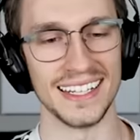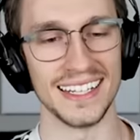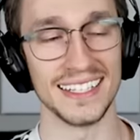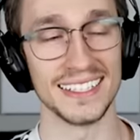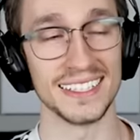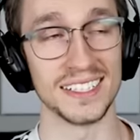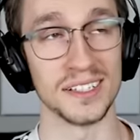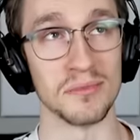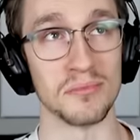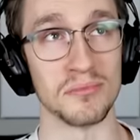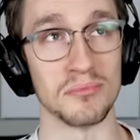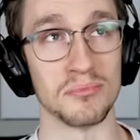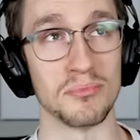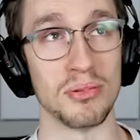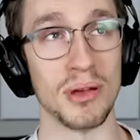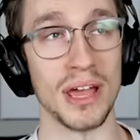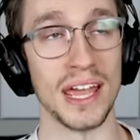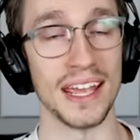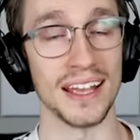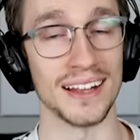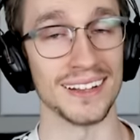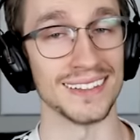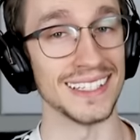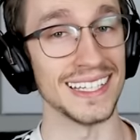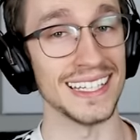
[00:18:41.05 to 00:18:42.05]
He's
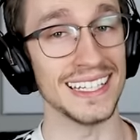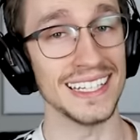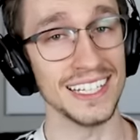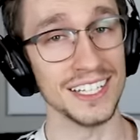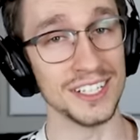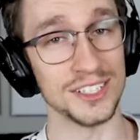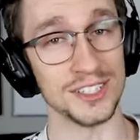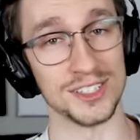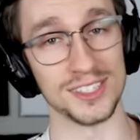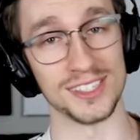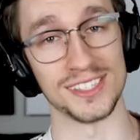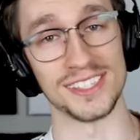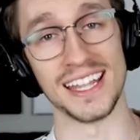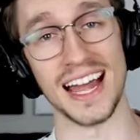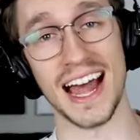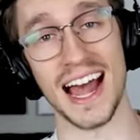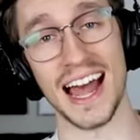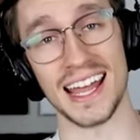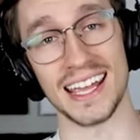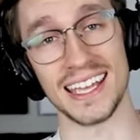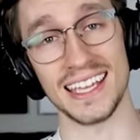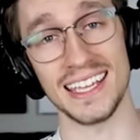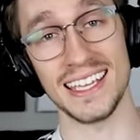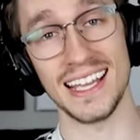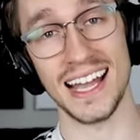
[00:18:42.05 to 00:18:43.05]
impaled. He didn't just
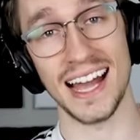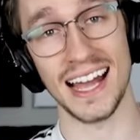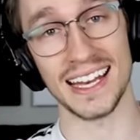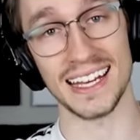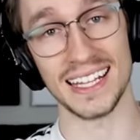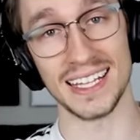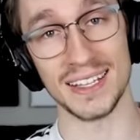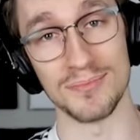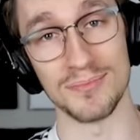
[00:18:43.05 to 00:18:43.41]
die, he got